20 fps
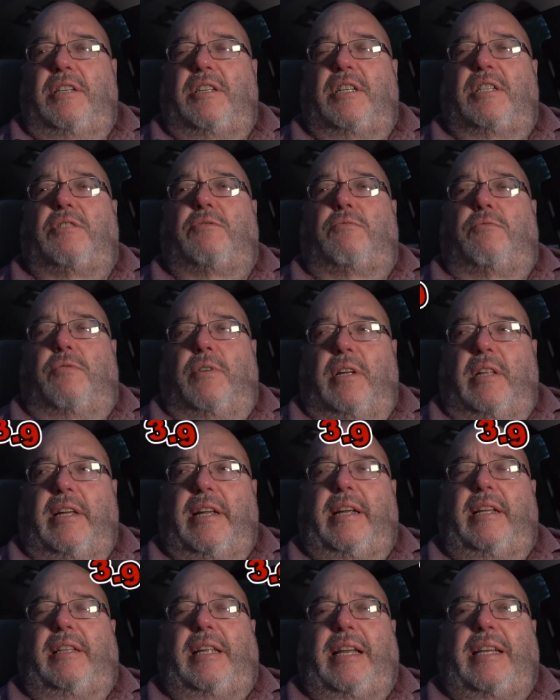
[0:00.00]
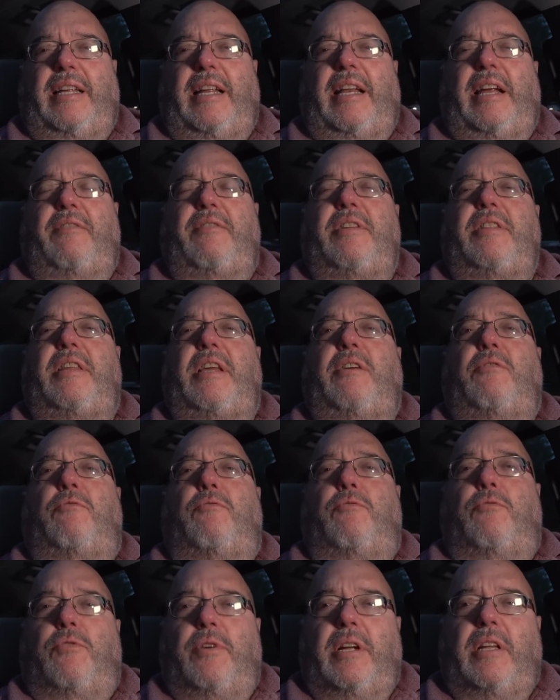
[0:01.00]
it just really, they did everything
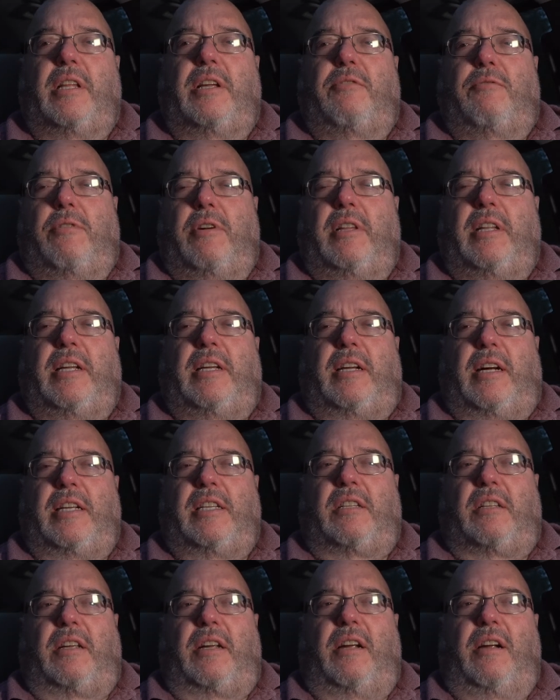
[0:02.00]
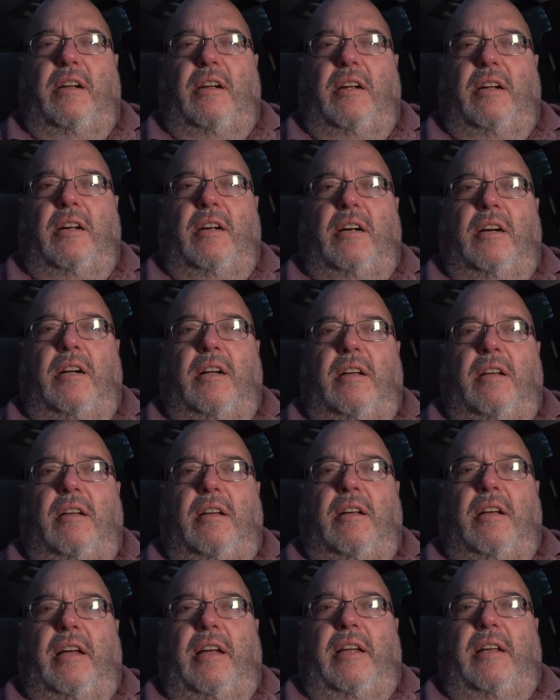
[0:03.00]
really, really nicely
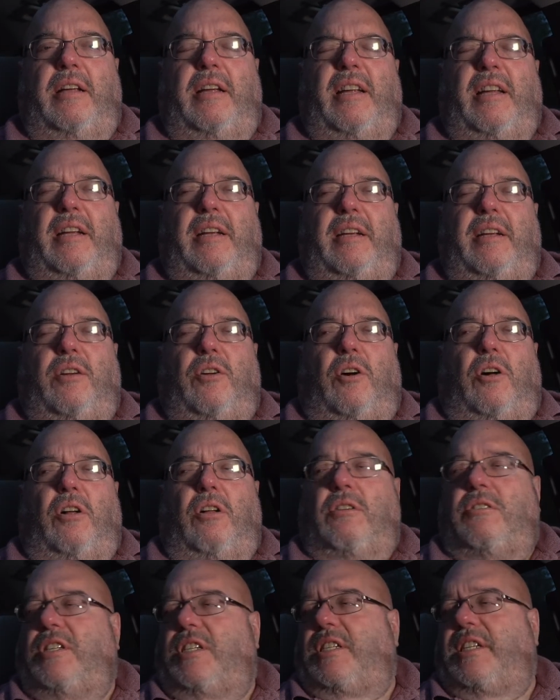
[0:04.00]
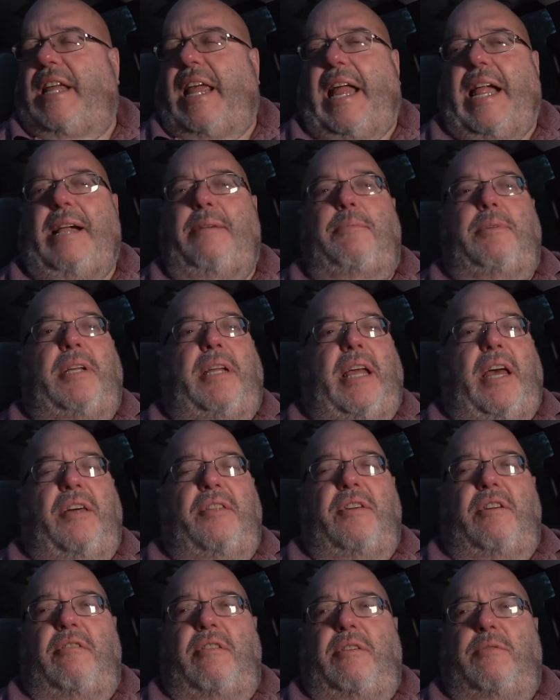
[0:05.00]
and it all just came
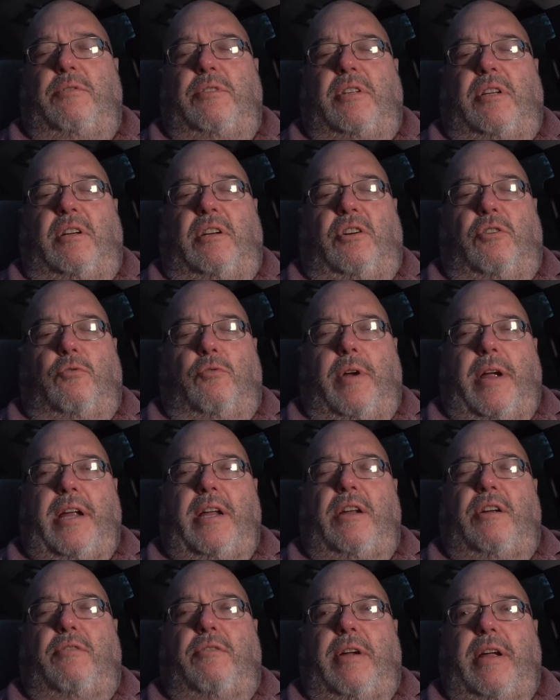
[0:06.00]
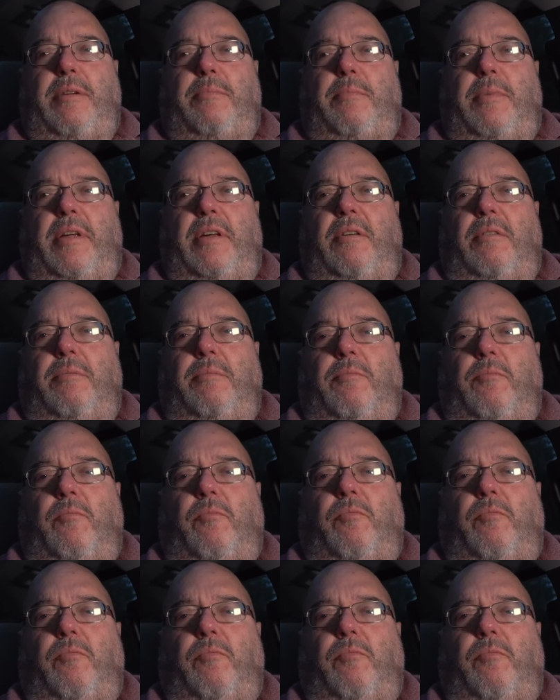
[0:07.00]
together and was a great, great meal